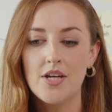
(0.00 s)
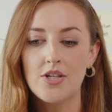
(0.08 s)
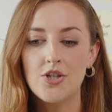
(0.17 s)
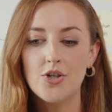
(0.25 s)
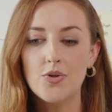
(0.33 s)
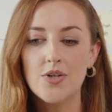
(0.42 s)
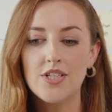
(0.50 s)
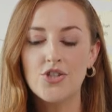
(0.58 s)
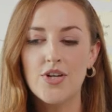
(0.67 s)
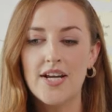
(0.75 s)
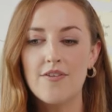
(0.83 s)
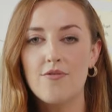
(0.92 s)
You're going to
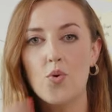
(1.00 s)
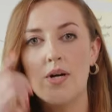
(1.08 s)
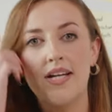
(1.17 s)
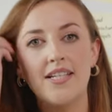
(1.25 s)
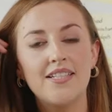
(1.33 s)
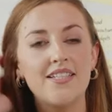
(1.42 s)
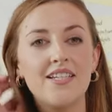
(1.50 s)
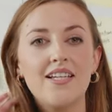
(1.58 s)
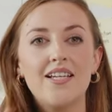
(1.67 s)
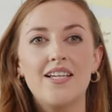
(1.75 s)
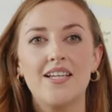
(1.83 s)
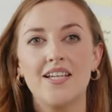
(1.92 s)
try avoid
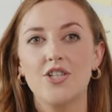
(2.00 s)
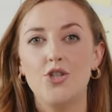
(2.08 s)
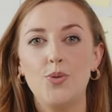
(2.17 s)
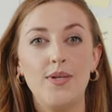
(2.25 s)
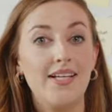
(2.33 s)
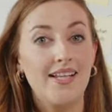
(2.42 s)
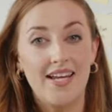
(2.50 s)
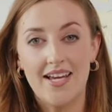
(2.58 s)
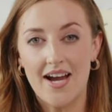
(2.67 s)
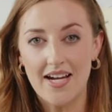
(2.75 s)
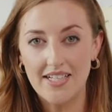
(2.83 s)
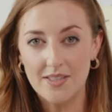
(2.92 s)
doing like
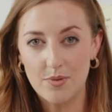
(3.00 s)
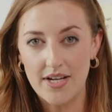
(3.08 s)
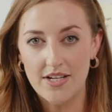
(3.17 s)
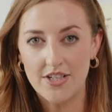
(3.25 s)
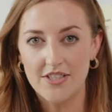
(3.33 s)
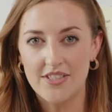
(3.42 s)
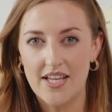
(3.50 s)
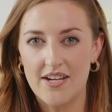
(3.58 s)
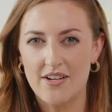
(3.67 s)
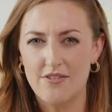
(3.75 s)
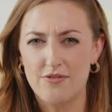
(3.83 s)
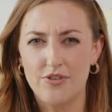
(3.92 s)
icebreakers that
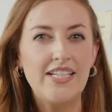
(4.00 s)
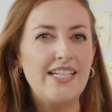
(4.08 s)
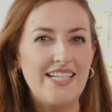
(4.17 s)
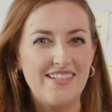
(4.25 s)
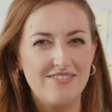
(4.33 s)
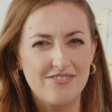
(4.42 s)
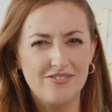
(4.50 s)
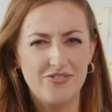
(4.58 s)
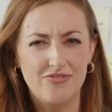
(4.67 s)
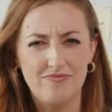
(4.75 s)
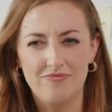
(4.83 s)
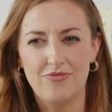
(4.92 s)
are really,
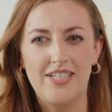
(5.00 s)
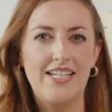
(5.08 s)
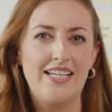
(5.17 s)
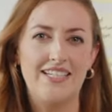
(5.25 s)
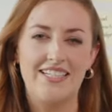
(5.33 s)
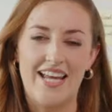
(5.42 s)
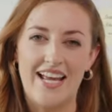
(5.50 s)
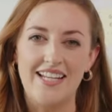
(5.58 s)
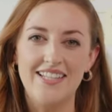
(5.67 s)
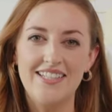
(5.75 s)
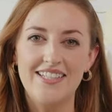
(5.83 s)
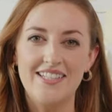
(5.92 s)
really
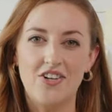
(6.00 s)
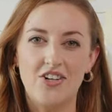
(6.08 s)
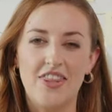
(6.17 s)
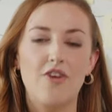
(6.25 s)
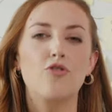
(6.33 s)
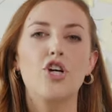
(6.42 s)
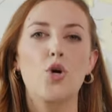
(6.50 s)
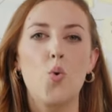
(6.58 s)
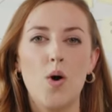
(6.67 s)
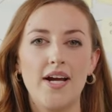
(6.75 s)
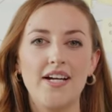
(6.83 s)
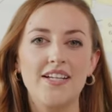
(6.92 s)
intense or that
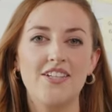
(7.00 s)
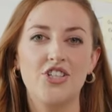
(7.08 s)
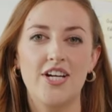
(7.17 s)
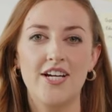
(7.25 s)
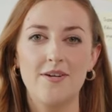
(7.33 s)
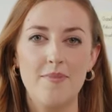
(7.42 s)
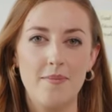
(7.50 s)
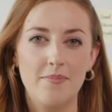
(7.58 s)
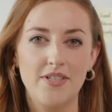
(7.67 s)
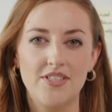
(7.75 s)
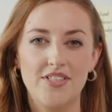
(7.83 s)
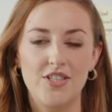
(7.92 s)
require the shyer
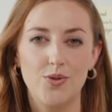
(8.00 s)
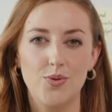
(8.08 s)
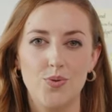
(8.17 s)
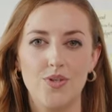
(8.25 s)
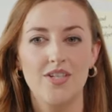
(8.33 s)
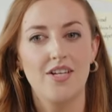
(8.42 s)
members to